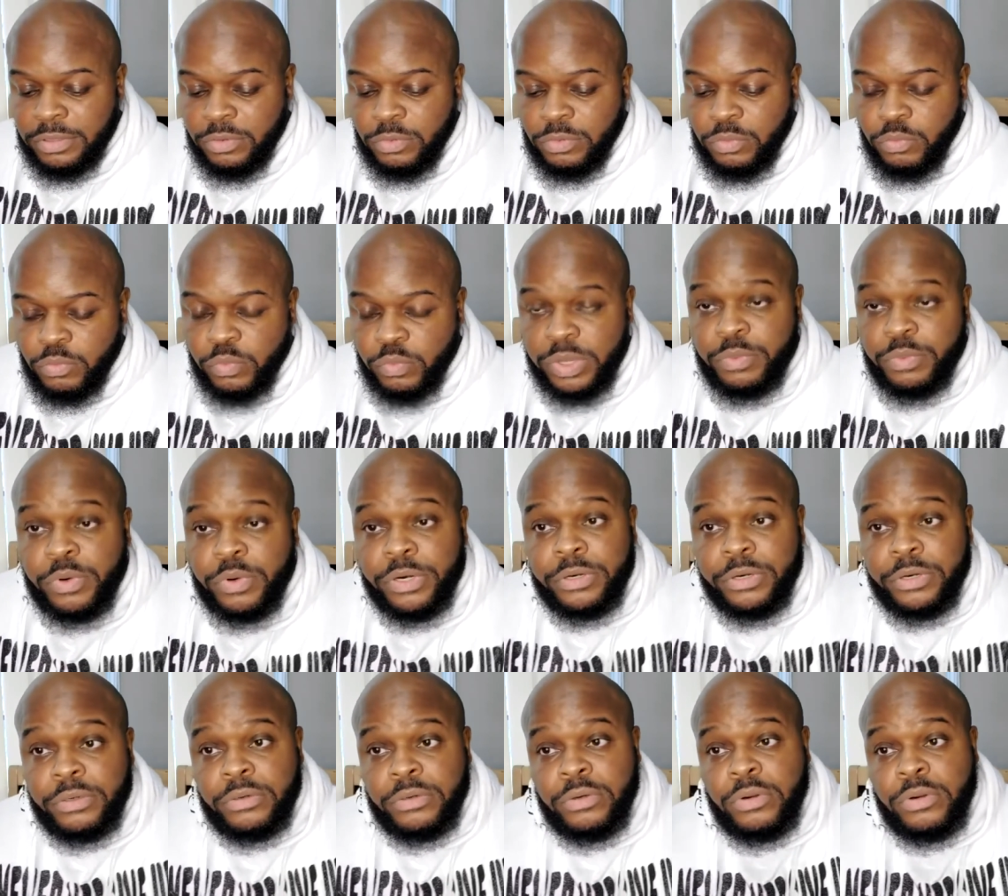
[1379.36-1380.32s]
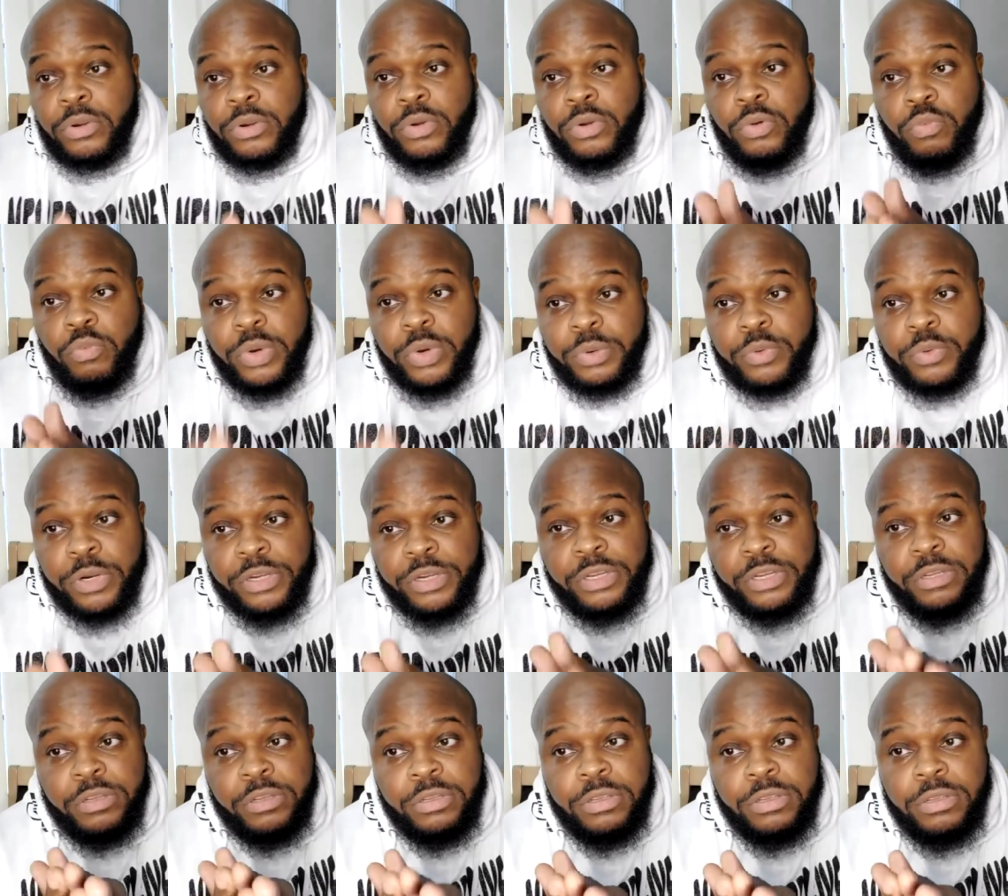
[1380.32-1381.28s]
we were, we were,
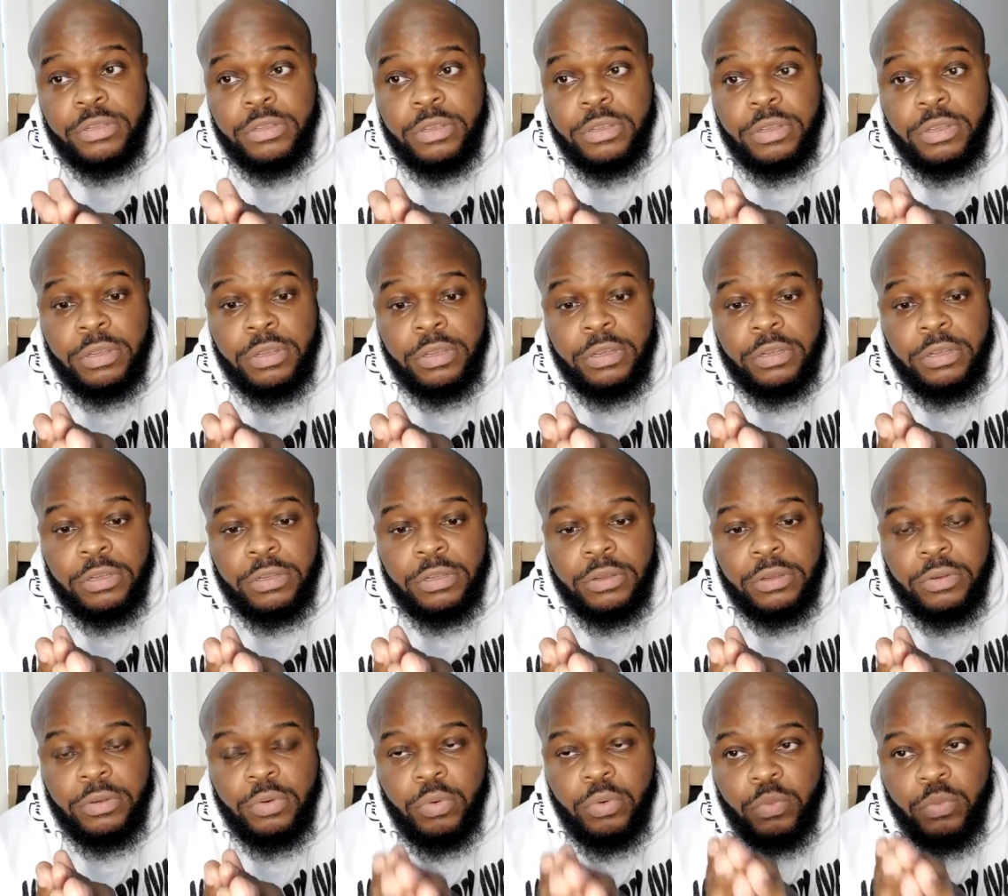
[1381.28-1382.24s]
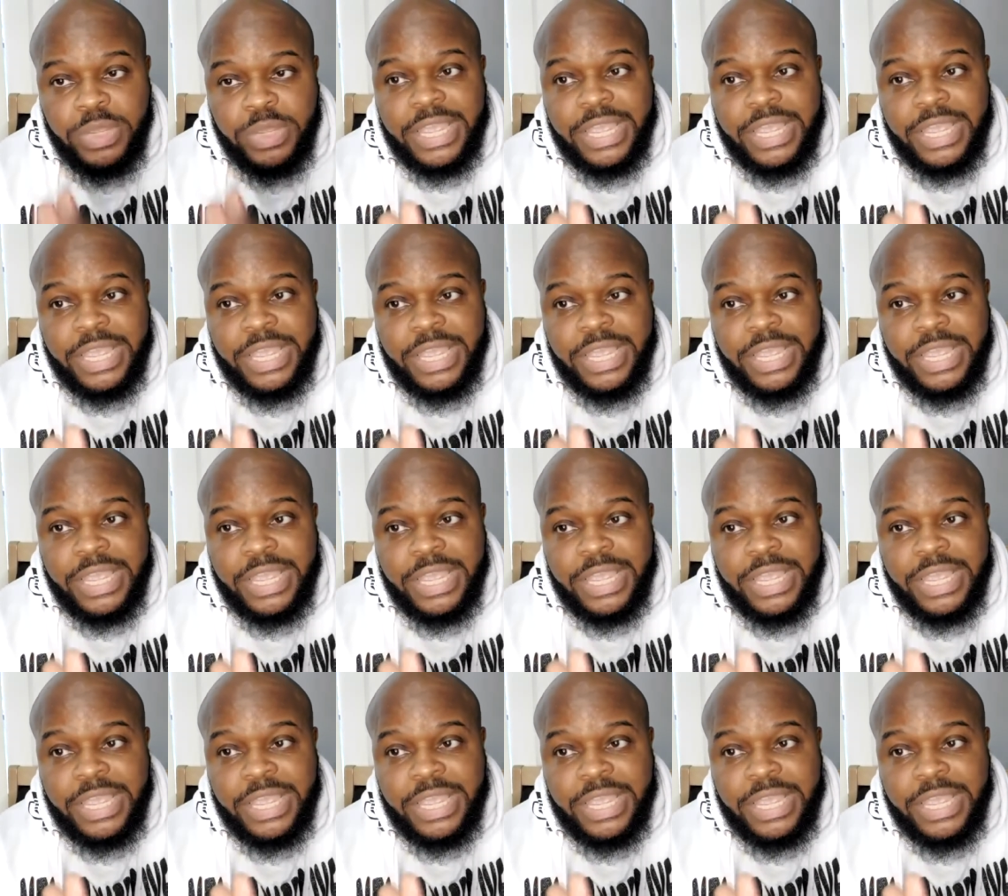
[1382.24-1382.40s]
we